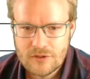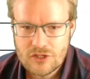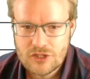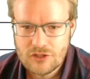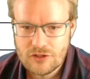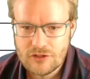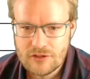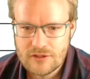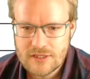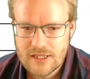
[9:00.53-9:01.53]
2
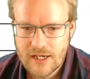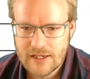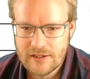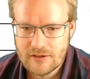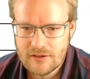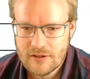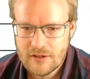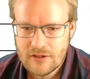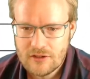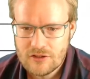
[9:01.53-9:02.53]
sine
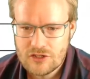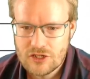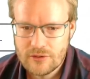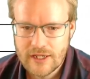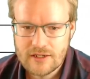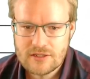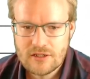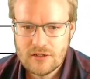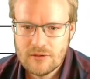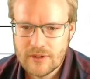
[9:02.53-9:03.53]
2x,
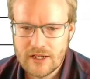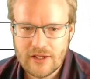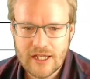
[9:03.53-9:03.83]
when are they